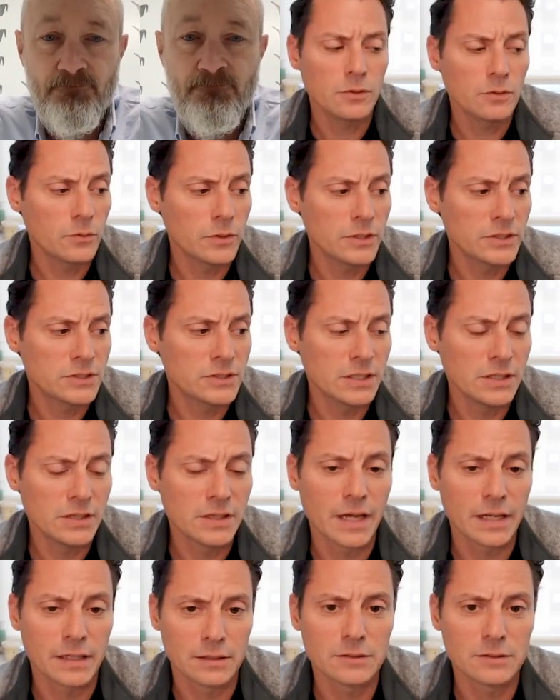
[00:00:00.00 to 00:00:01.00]
We've seen
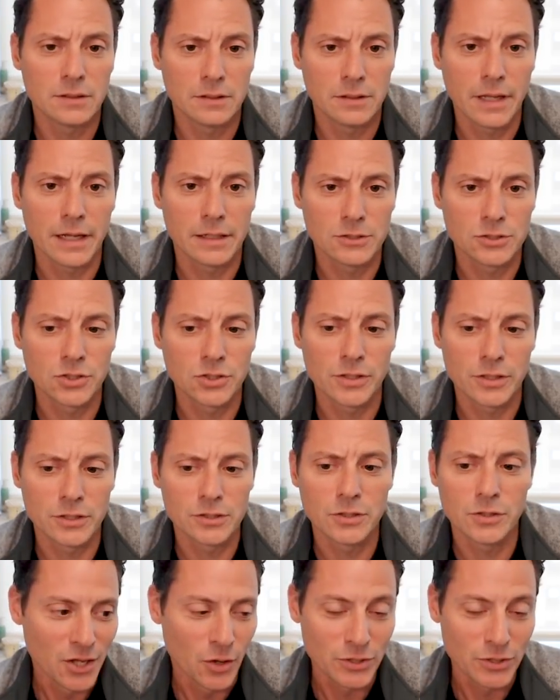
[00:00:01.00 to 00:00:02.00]
that journey
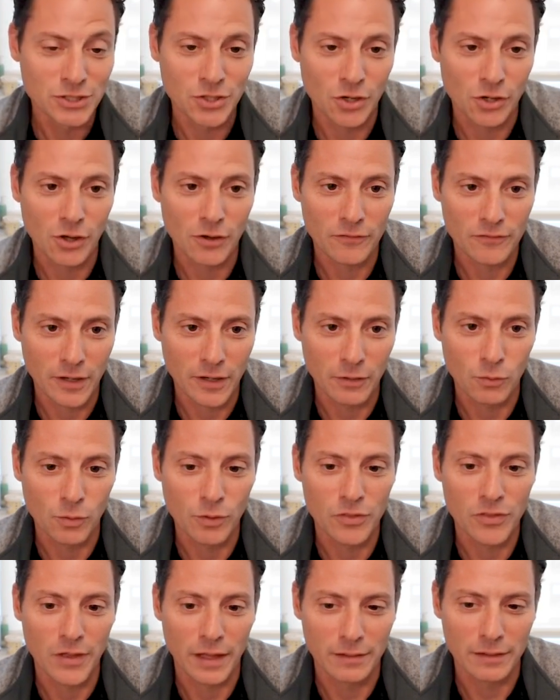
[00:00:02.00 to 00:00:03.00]
too. We start off kind of with
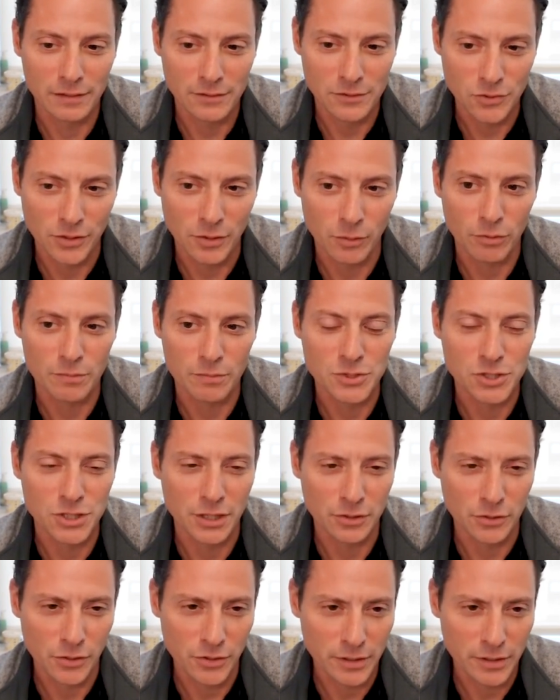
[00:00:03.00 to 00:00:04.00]
that journey with machine
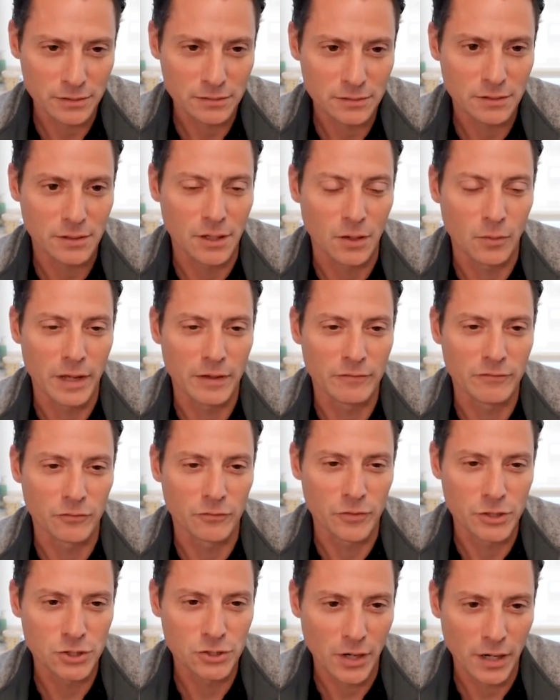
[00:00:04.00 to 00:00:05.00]
learning. We have a
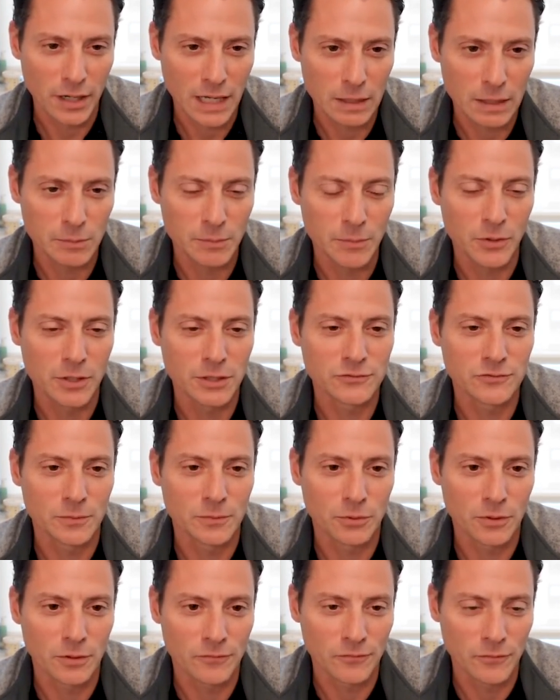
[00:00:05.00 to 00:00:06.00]
retry capabilities
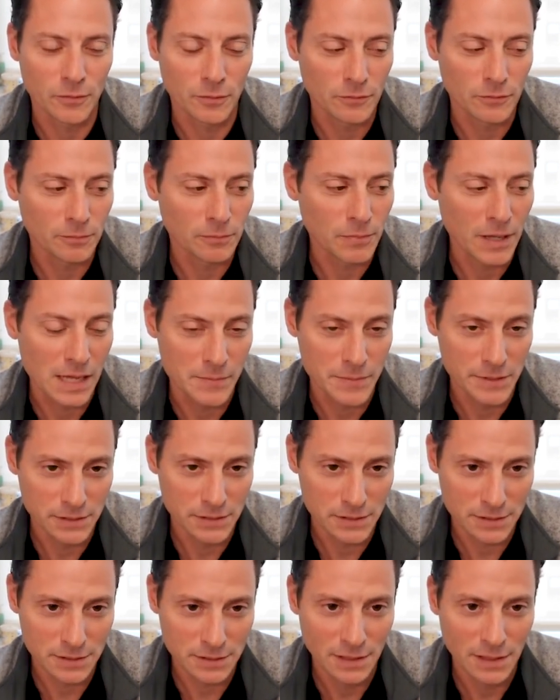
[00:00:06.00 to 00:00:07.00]
for
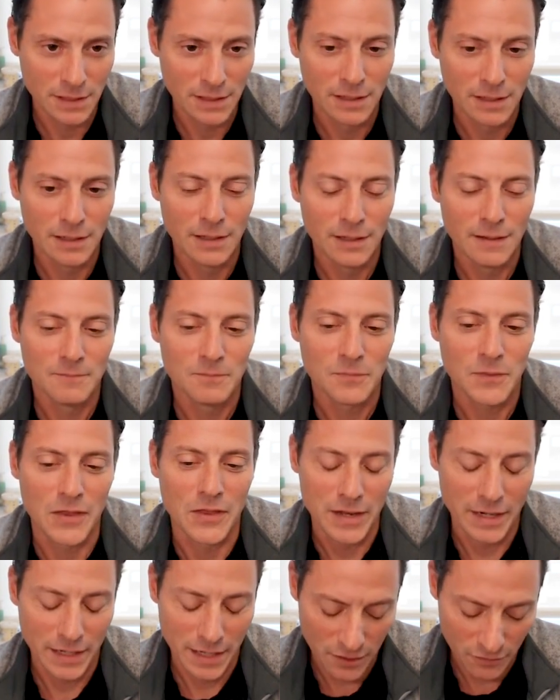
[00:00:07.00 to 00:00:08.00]
payments, and
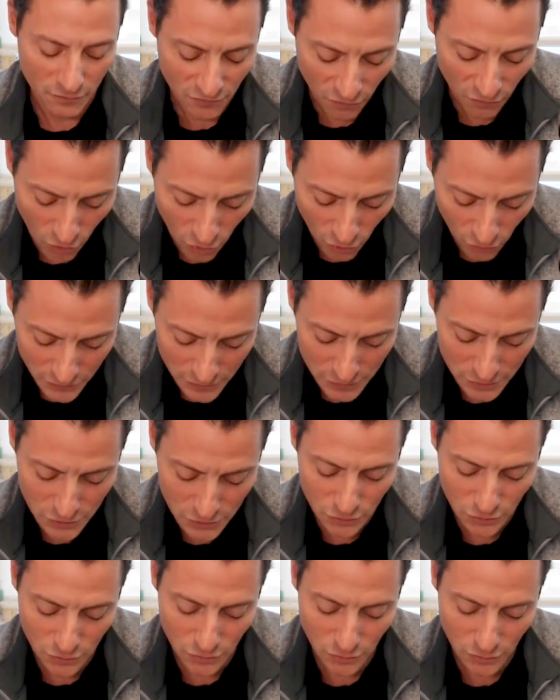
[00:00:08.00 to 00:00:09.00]
then it kind of evolved
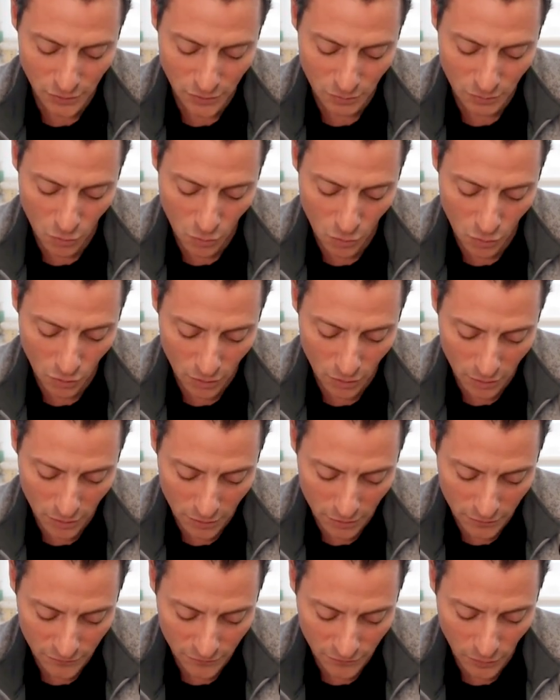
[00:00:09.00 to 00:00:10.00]
into more
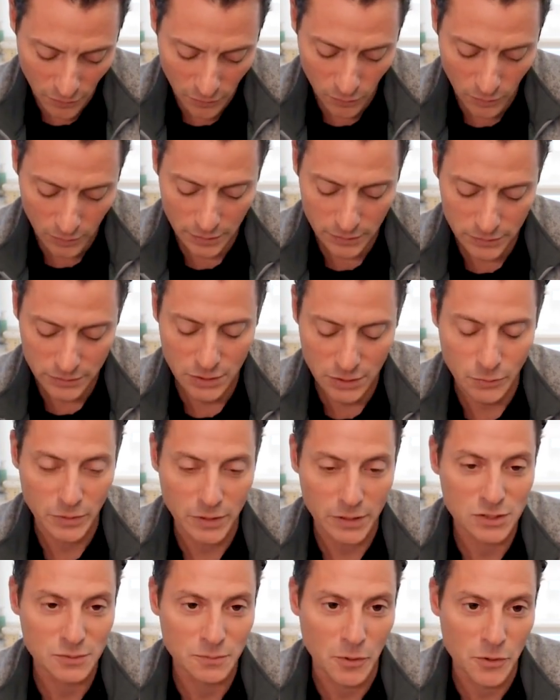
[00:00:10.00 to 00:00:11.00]
of, well, what else can we
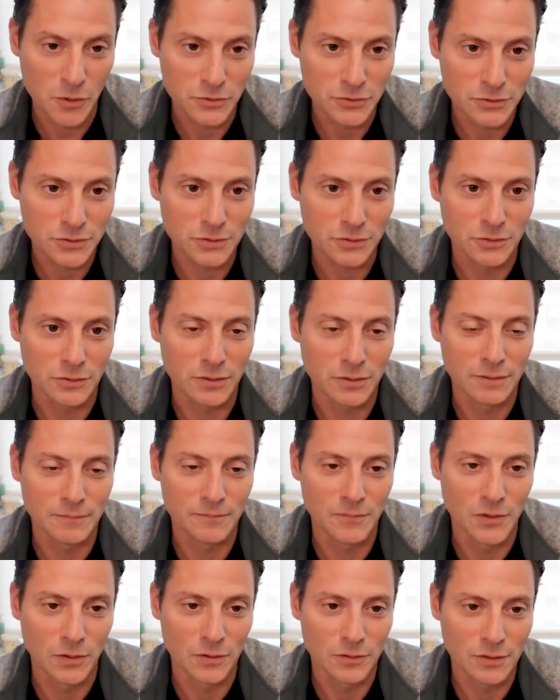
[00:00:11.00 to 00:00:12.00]
expose to the
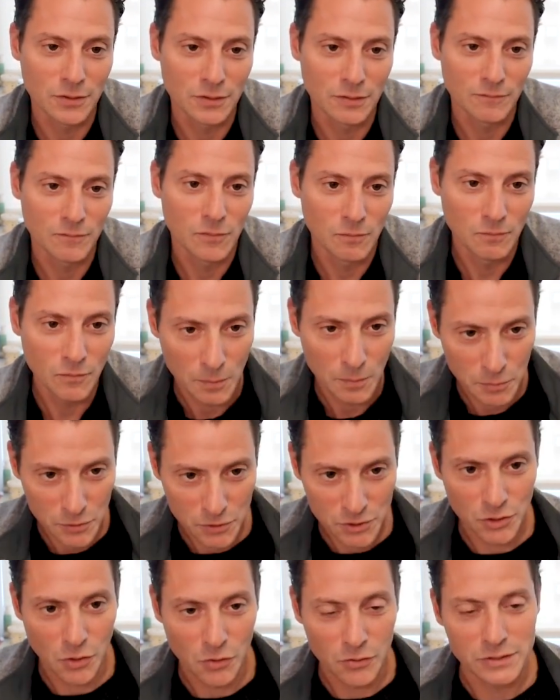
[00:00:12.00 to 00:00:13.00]
the
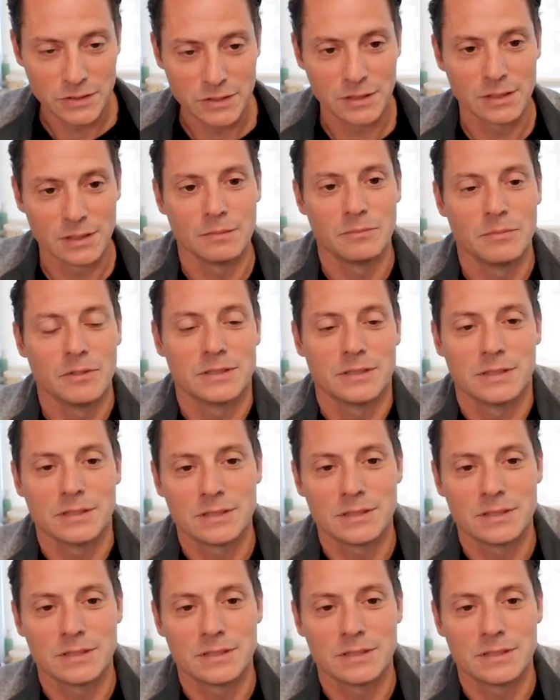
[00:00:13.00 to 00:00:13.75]
personas in the business.